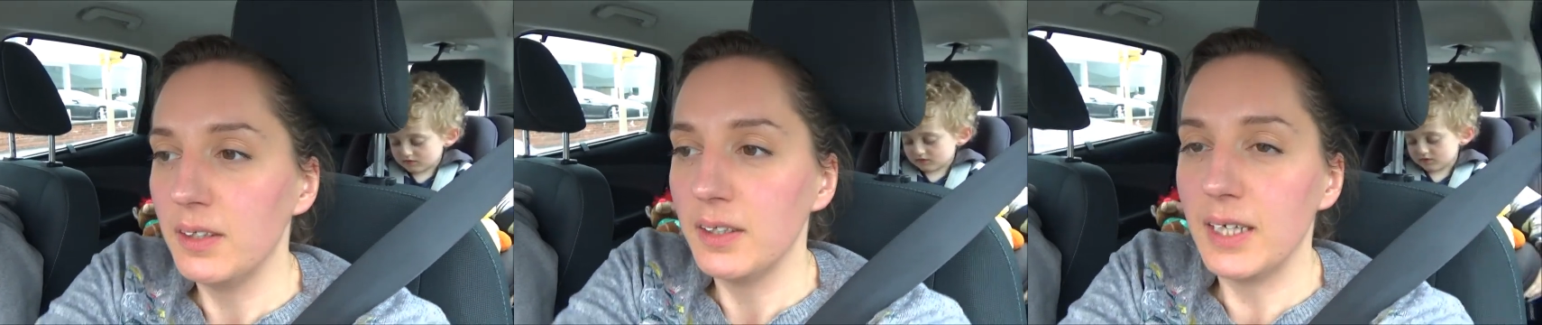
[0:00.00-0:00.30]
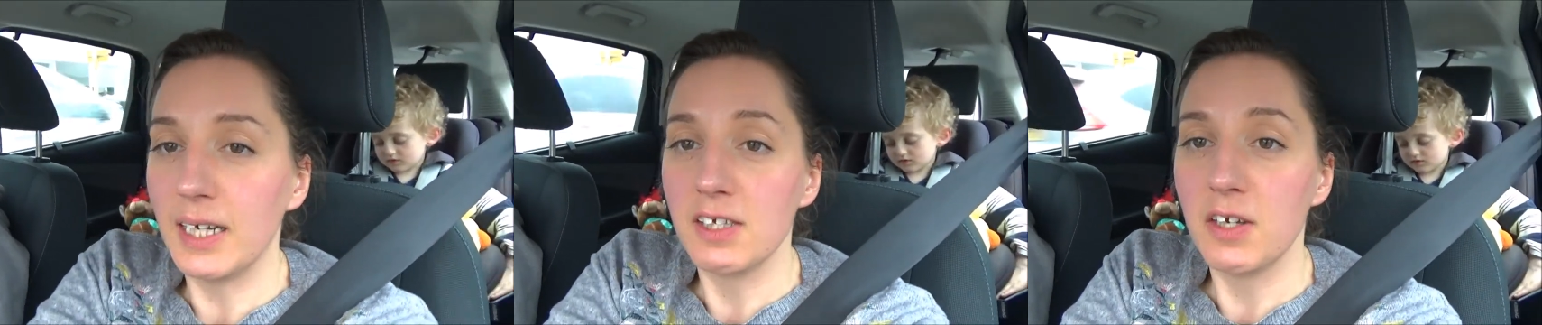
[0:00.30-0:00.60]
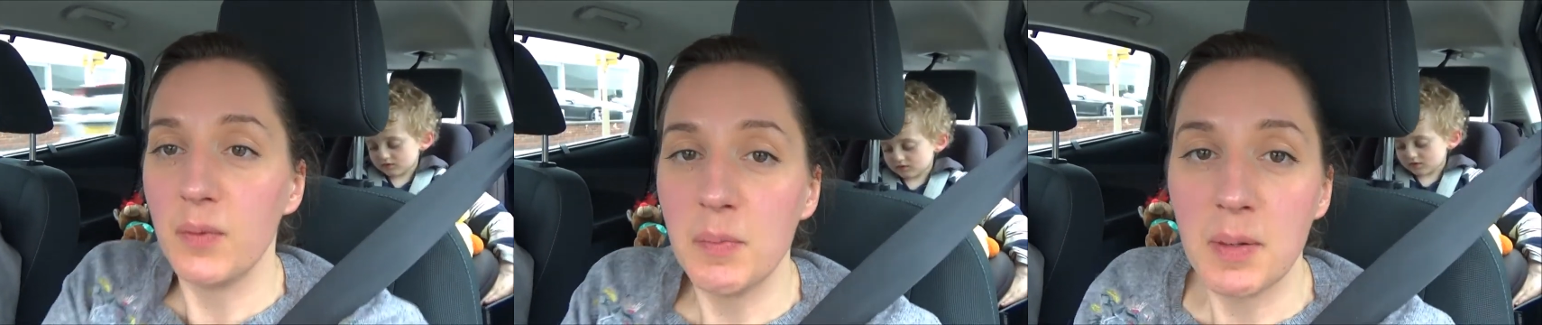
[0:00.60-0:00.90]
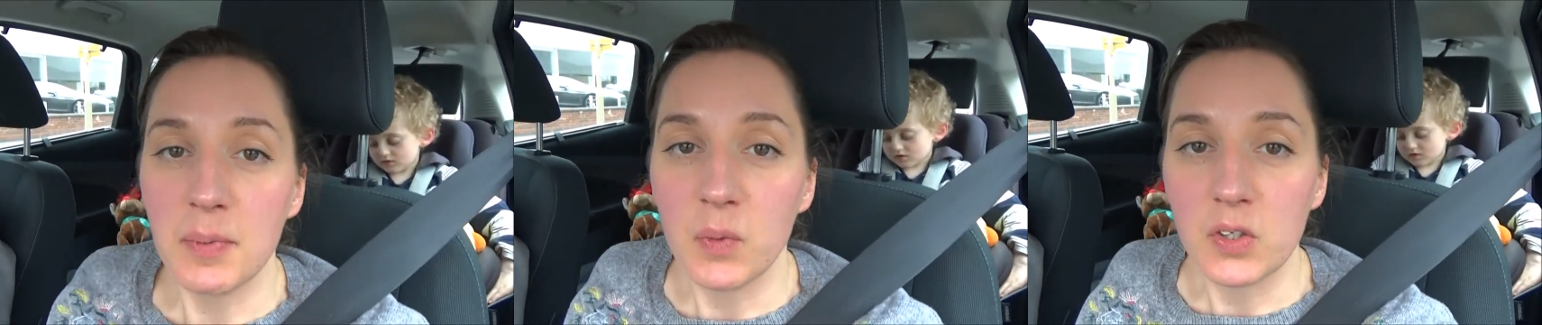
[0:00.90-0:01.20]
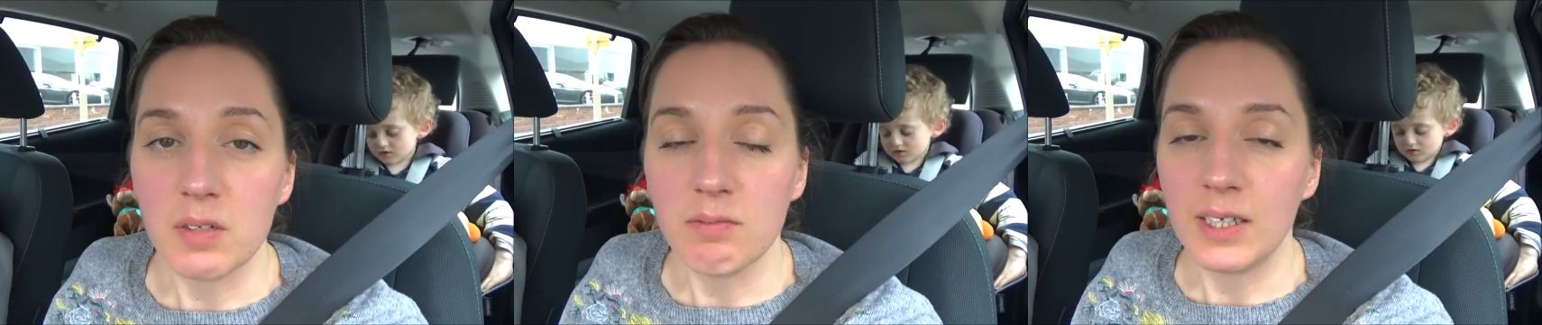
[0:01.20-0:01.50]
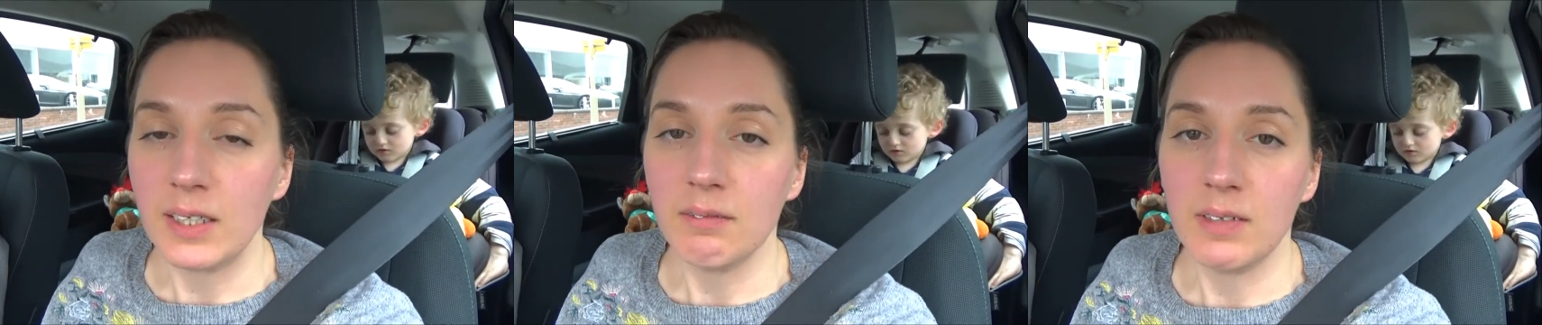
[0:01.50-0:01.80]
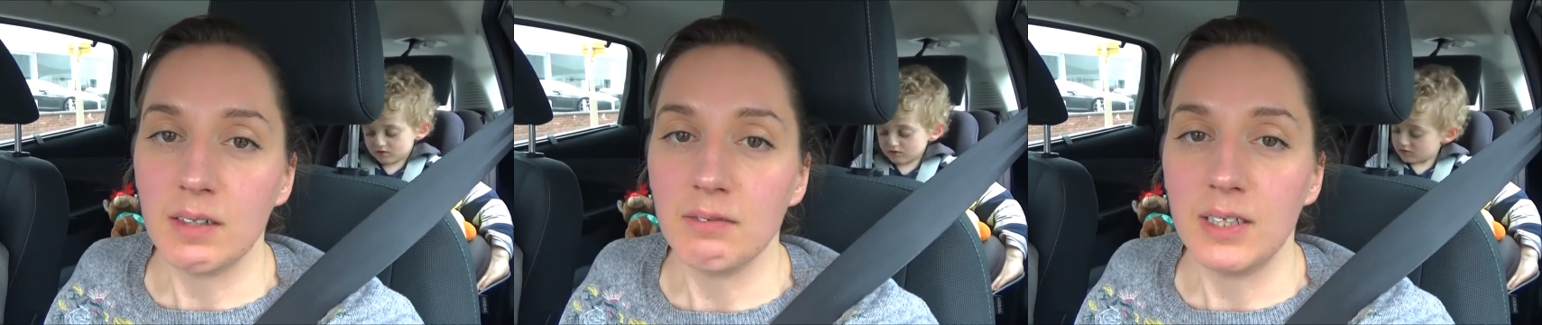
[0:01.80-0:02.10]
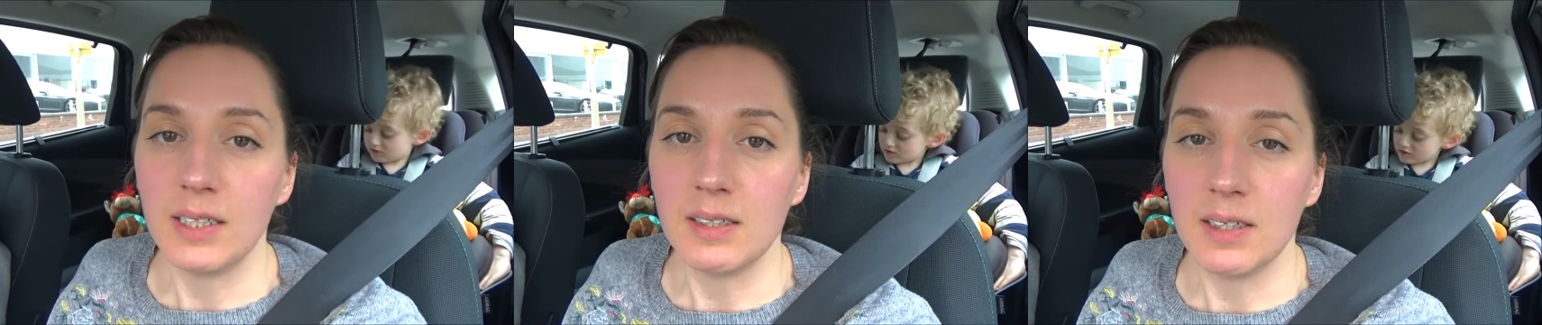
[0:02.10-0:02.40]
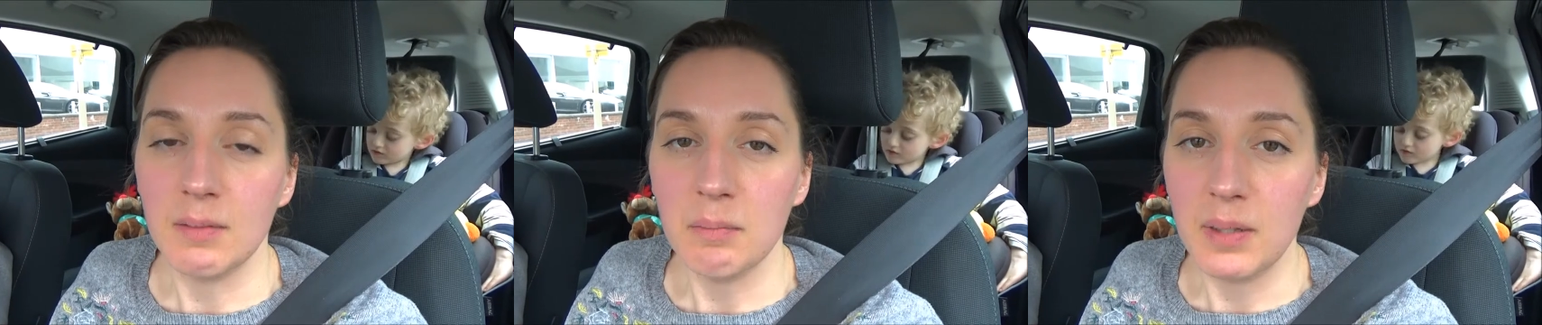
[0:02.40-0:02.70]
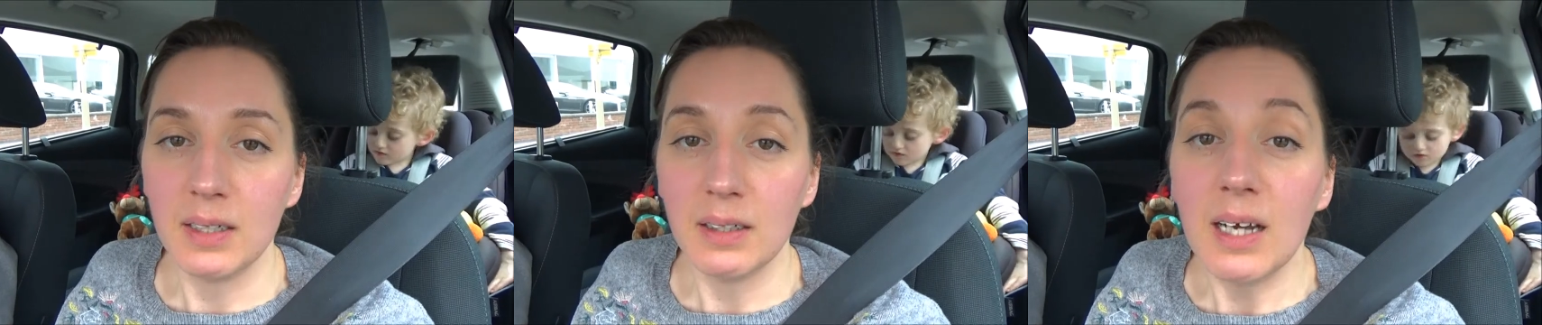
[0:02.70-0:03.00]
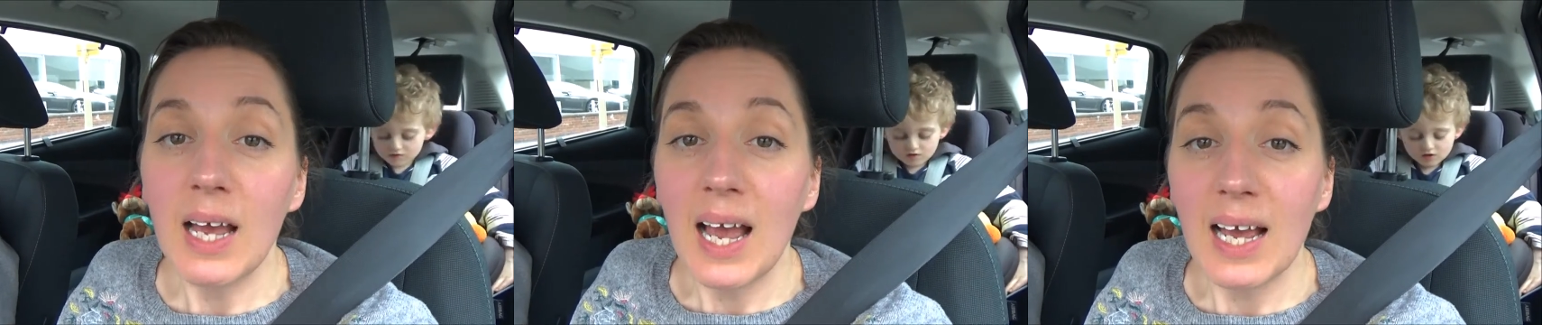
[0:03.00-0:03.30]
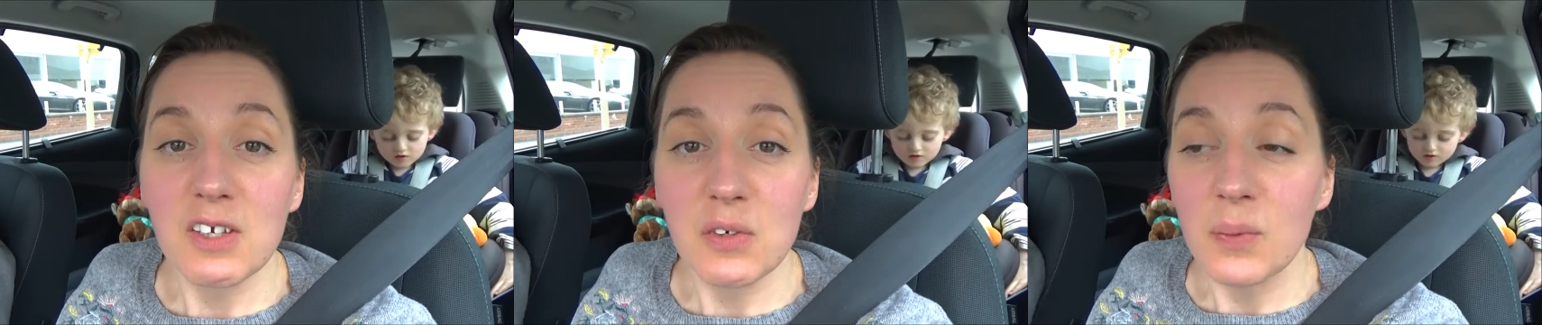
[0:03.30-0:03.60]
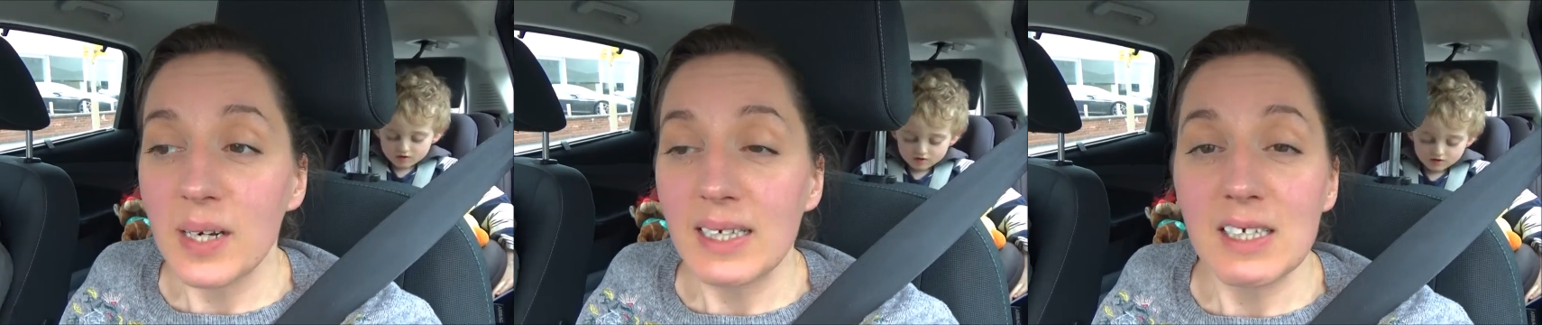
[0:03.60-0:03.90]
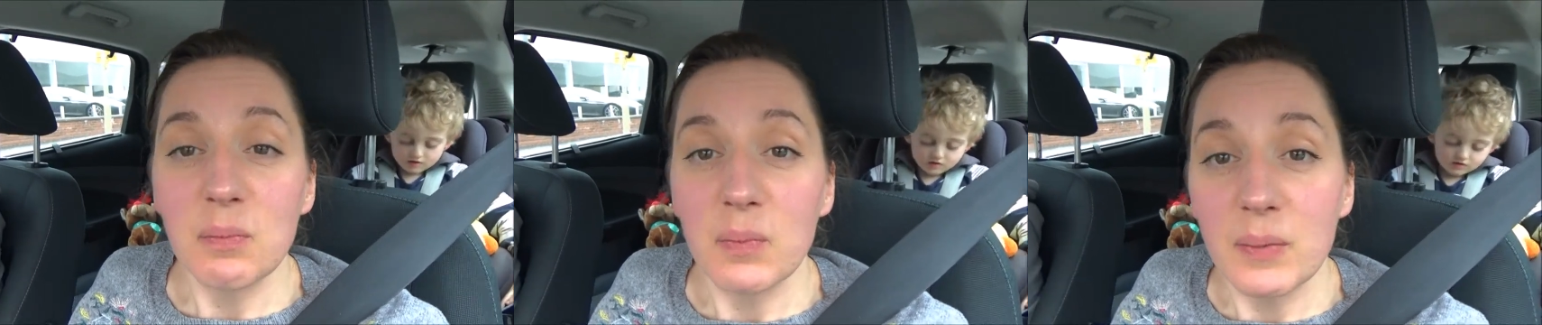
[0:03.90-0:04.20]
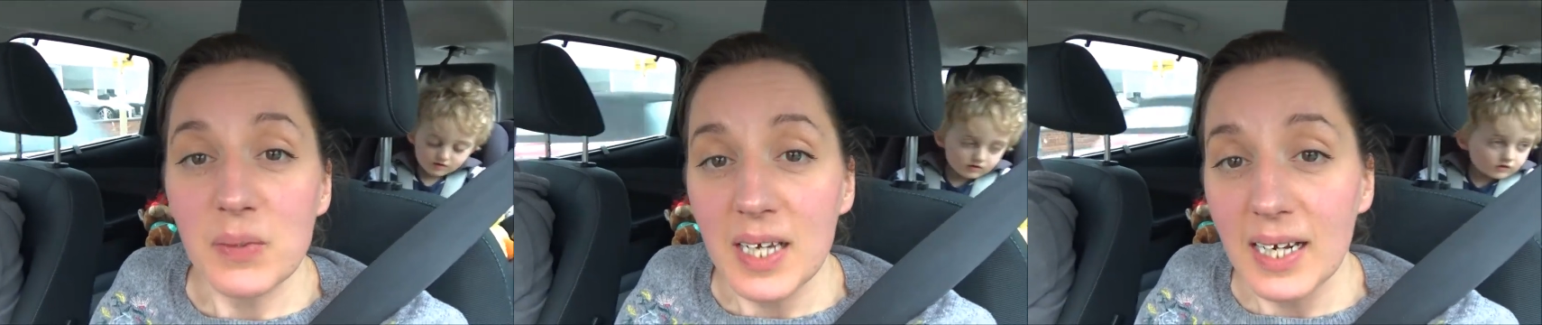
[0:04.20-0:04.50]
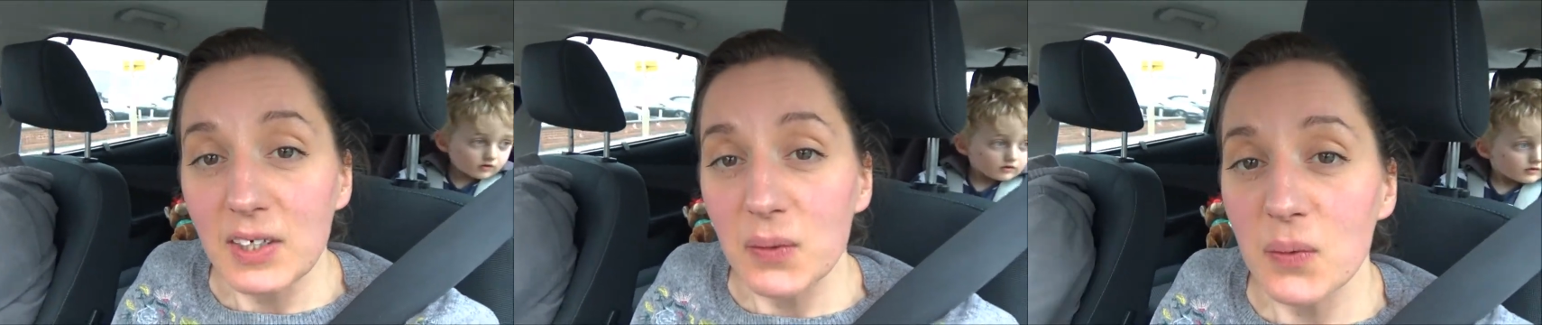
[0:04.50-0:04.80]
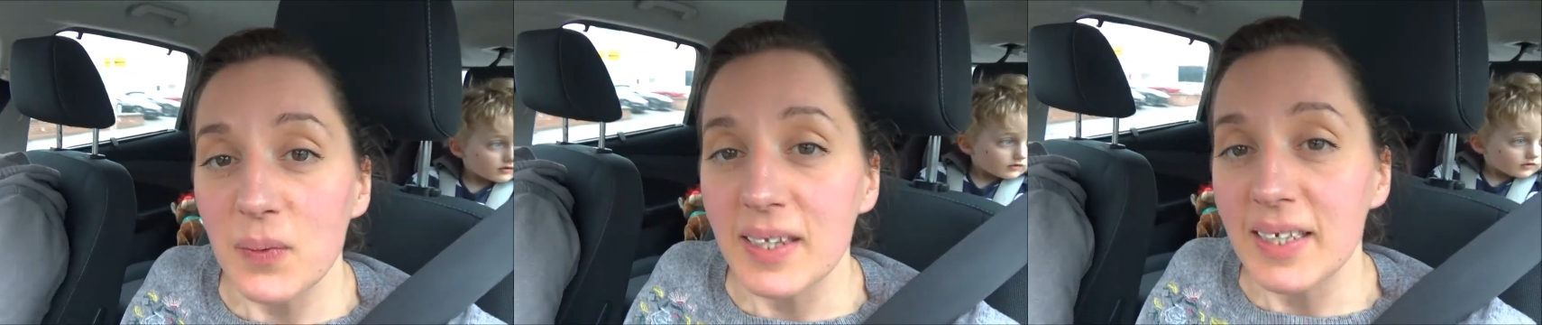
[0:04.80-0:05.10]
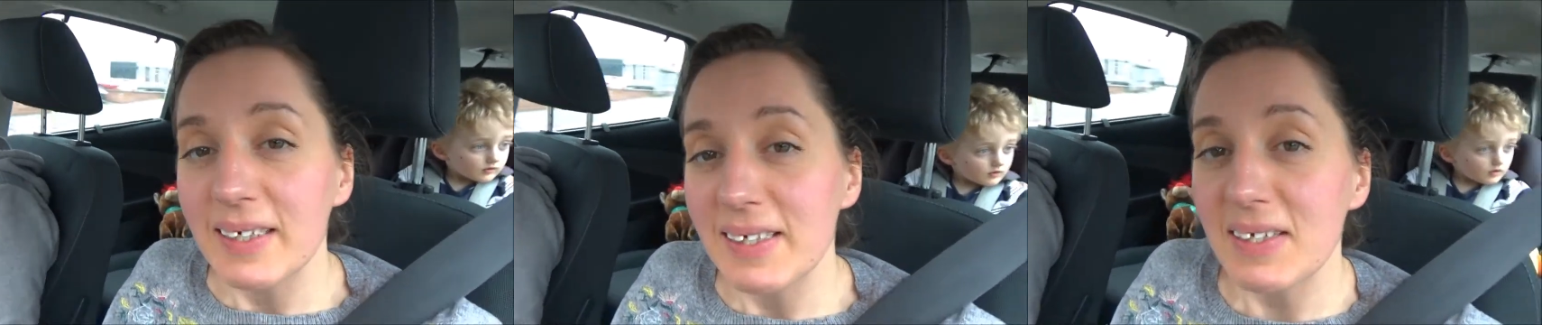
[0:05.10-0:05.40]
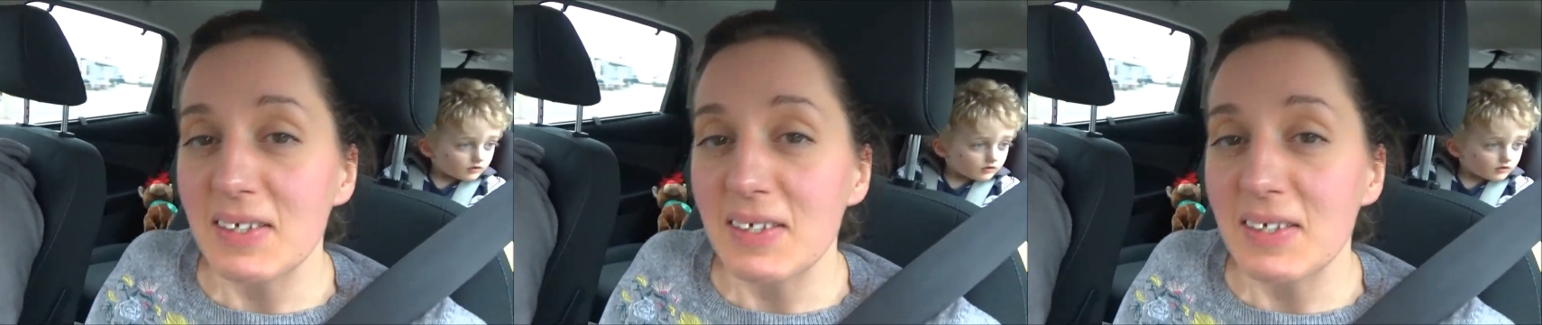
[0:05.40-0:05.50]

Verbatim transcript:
Speaker 1: Yeah, so we might be watching Wreck-It Ralph later, but as always, we will take you all with us,